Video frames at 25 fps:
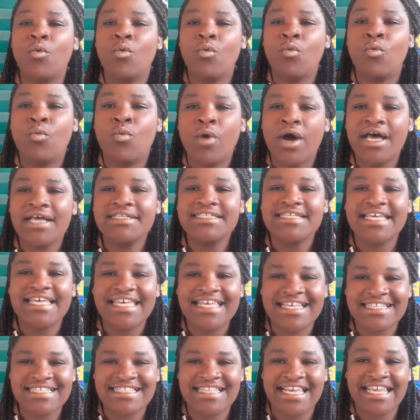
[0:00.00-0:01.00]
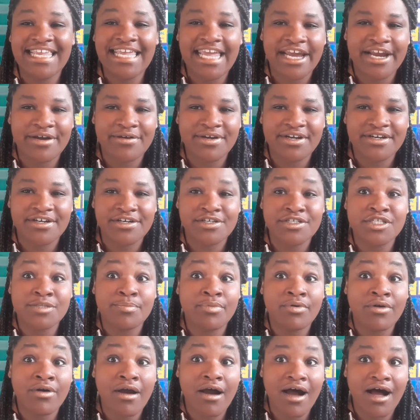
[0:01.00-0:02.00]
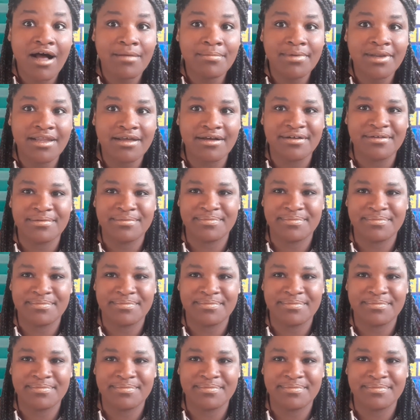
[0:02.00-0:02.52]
What is the character's problem?